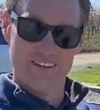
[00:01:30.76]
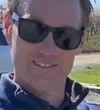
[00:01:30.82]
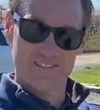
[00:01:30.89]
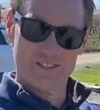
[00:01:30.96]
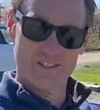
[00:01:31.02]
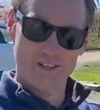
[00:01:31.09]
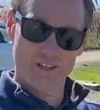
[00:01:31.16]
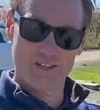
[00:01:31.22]
that
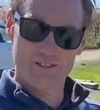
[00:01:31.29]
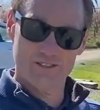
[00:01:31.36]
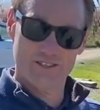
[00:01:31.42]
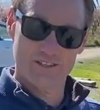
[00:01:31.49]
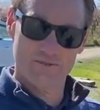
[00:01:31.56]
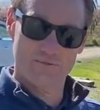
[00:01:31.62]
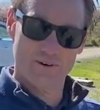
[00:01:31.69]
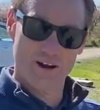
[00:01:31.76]
was close
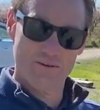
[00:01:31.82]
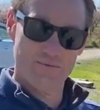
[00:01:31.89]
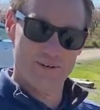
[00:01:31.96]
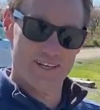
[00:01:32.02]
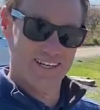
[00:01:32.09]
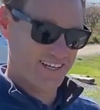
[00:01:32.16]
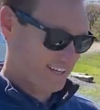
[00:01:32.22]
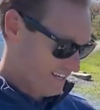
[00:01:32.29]
to the
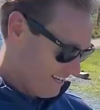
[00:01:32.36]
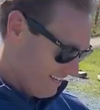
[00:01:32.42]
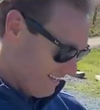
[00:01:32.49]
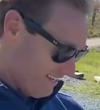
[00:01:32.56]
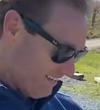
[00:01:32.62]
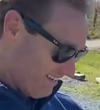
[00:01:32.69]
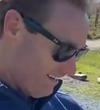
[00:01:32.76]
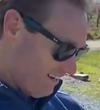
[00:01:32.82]
property.
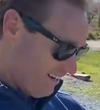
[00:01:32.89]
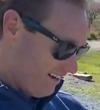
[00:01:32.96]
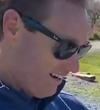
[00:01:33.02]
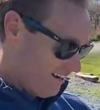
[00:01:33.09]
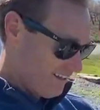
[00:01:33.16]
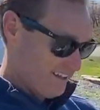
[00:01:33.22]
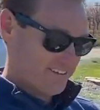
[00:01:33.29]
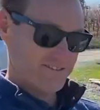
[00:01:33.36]

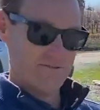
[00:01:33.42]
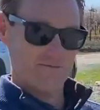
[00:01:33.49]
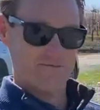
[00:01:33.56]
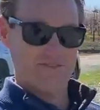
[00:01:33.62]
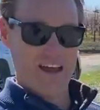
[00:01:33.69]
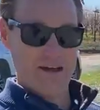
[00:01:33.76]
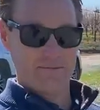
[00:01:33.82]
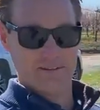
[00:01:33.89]
Uh, they have some
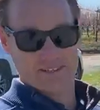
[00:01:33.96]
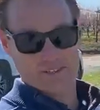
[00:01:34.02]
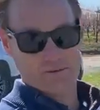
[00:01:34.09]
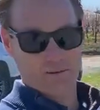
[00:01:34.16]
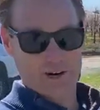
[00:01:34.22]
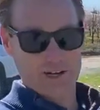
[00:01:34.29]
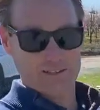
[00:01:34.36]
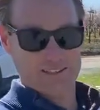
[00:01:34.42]

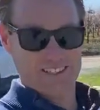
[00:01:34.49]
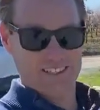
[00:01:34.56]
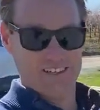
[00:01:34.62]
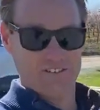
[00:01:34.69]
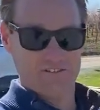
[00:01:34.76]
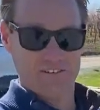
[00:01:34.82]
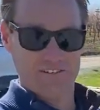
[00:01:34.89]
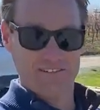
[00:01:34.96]
fabulous wines
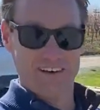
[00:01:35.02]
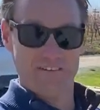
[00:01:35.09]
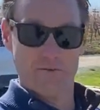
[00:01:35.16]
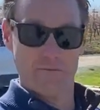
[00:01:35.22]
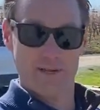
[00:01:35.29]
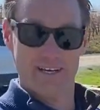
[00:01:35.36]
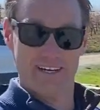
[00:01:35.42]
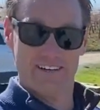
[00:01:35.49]
here. If you've
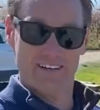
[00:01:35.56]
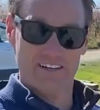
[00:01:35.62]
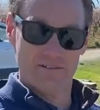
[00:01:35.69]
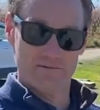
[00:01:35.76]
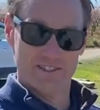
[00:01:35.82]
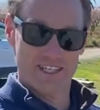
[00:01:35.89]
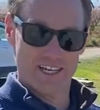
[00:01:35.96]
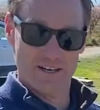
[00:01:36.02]
never been here,
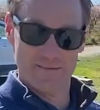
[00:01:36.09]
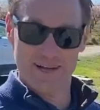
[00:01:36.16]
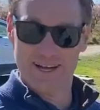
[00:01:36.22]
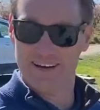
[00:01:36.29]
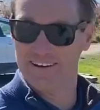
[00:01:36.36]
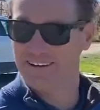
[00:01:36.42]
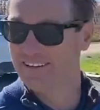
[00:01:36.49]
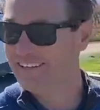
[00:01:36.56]
come check them
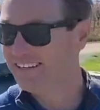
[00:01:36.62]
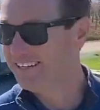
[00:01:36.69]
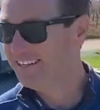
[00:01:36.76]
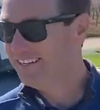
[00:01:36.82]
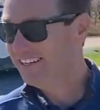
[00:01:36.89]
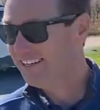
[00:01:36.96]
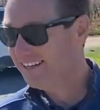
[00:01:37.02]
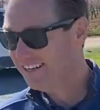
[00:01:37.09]
out.
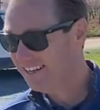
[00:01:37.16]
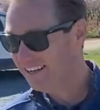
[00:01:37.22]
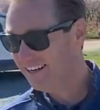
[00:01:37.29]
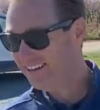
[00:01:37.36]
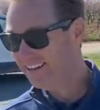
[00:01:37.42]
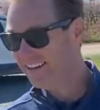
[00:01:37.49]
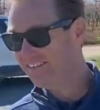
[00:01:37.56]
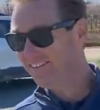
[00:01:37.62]

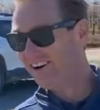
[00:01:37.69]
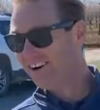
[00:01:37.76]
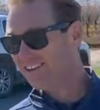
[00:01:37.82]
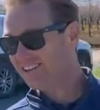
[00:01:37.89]
Uh, they have